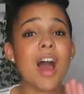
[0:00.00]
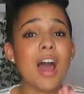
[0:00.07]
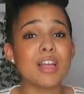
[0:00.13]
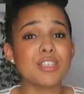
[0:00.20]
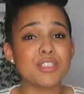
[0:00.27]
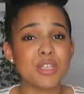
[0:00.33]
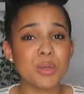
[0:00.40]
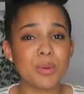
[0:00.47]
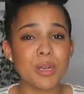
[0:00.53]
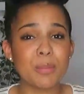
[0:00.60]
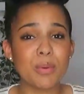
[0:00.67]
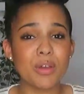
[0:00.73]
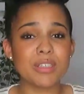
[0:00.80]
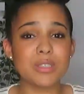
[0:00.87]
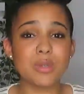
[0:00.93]
I do want
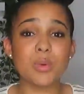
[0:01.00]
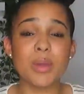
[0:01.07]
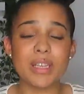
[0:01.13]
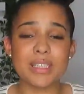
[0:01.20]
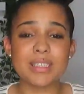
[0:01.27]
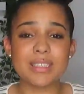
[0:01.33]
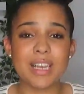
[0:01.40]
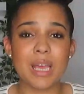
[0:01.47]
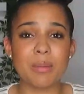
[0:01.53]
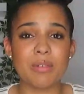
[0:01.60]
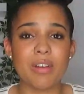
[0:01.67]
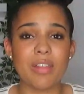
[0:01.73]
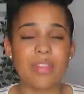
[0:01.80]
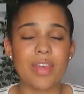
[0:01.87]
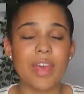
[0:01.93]
to put a quick
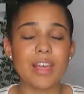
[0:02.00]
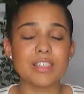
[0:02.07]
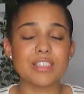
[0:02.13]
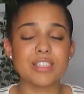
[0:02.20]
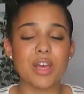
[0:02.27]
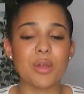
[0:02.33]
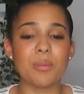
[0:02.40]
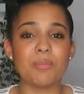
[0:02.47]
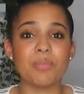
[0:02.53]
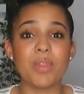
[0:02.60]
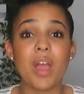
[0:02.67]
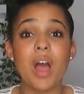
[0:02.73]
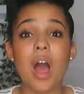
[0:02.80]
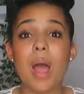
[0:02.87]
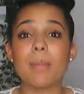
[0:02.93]
disclaimer out there. So
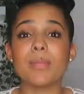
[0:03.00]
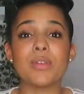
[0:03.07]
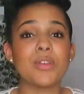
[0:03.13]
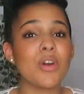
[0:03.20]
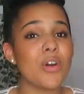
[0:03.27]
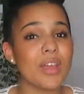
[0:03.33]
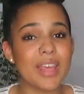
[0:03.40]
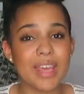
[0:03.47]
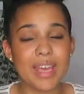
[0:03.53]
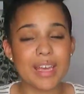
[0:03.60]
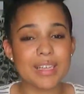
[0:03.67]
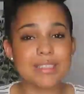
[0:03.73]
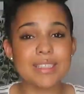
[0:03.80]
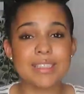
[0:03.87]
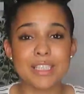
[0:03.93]
I'm not
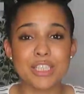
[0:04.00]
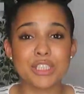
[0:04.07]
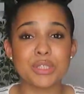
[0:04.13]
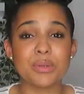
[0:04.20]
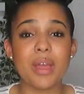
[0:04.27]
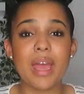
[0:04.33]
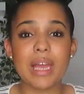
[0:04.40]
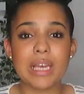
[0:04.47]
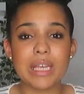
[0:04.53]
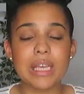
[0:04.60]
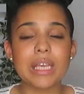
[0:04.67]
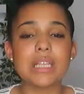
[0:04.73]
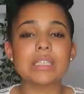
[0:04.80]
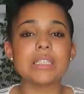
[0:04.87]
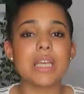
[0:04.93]
here to teach you
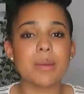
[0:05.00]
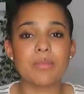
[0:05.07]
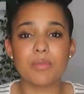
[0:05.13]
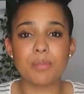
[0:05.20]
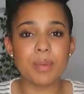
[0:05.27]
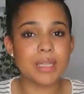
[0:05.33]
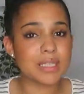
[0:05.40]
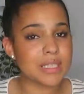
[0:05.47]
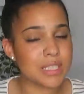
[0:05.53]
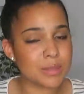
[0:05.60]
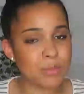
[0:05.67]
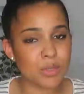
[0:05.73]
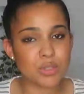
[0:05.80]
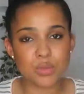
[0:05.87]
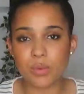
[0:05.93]
any in-depth
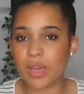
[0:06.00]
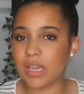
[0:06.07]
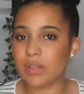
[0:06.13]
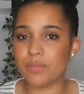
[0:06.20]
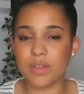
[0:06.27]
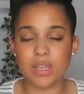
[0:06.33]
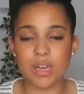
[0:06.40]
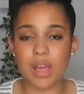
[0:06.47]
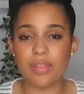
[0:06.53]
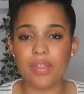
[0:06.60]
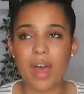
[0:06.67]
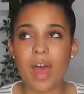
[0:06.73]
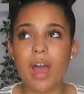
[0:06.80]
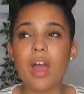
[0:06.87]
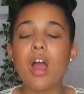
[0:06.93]
business model, anything like
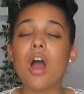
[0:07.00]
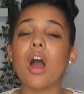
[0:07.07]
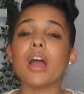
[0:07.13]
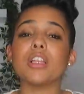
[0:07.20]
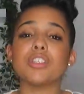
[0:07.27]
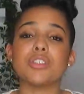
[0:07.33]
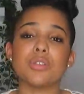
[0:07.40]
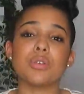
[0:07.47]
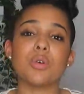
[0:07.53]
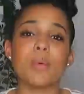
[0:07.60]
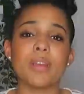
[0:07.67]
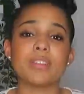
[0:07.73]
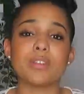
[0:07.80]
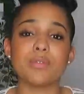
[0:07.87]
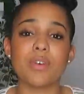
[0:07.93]
that. I do
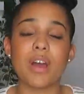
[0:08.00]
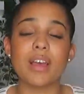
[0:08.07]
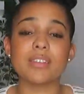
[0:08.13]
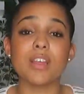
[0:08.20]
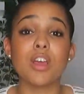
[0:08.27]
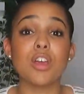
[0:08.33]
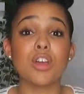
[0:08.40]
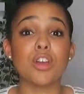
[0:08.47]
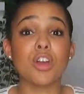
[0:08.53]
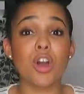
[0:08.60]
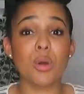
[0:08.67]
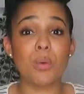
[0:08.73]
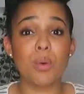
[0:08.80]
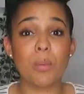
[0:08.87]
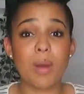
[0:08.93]
always advise,
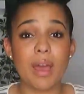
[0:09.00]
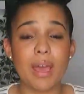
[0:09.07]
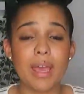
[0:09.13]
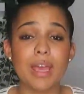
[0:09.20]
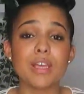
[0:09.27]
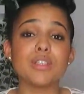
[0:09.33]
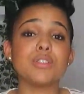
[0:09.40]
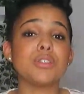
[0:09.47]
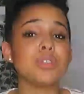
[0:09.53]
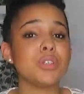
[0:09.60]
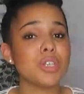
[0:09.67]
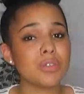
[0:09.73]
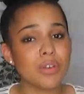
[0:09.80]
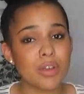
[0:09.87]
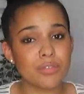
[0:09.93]
go away, do
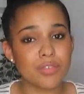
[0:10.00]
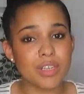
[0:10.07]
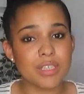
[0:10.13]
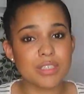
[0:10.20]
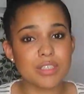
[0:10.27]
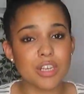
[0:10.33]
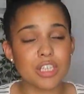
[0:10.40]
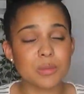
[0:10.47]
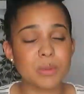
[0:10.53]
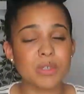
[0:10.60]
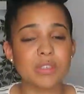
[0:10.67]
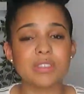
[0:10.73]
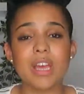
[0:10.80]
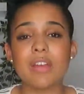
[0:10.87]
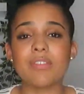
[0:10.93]
your own research,
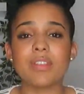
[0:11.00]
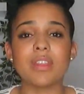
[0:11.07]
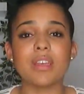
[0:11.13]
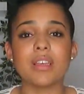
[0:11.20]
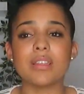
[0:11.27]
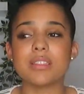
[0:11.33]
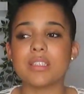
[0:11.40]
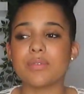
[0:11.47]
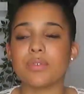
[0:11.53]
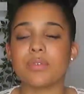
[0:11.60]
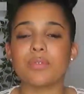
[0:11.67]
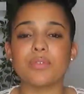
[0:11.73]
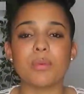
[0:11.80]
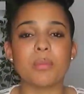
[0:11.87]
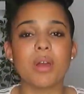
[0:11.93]
because everything is
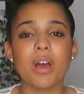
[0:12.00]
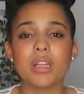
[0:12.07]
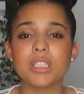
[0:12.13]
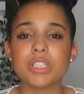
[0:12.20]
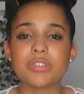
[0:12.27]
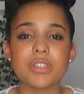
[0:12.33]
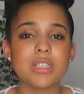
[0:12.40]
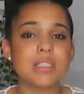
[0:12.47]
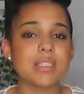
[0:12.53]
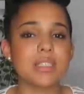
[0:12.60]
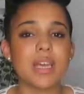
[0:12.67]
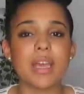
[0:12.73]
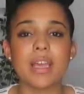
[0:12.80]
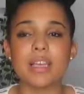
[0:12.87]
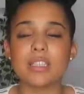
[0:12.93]
different from countries,
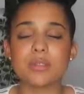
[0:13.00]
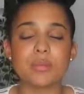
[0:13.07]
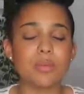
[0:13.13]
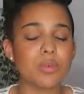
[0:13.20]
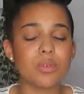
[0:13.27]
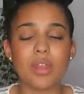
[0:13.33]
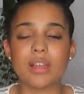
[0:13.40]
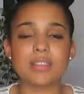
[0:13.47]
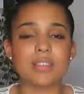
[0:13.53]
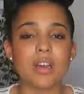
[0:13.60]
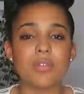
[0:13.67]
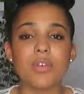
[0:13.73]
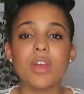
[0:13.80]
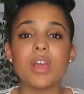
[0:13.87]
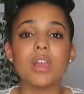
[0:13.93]
states, all that
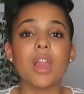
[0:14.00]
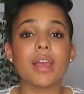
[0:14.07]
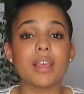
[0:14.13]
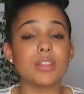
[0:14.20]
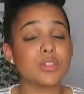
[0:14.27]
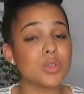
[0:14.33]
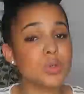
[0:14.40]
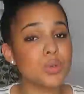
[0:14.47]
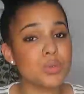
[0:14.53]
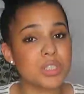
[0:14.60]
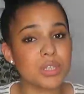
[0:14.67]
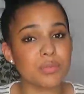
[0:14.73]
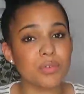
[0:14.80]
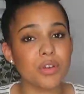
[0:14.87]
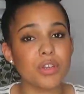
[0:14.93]
stuff. Like, it's all
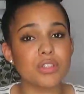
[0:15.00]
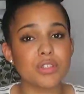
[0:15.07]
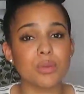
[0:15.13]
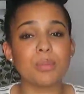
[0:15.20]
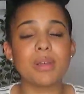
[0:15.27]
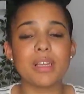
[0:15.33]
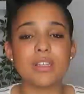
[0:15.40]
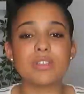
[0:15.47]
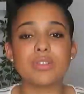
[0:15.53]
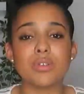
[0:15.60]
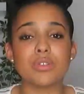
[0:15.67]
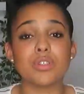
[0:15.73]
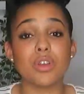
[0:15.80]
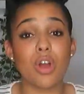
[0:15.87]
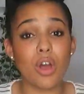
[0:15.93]
different, so please do
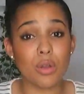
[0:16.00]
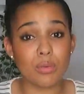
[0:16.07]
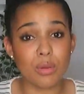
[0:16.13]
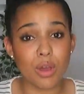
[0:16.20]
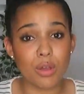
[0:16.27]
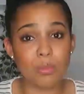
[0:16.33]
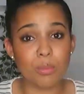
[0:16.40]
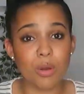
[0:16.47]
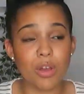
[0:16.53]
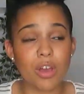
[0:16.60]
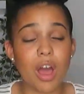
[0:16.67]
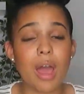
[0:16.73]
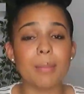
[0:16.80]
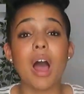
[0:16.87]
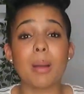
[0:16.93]
your own
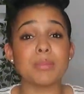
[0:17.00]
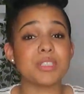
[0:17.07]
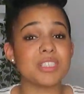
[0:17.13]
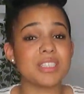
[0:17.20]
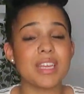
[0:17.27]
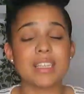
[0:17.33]
homework. I'm just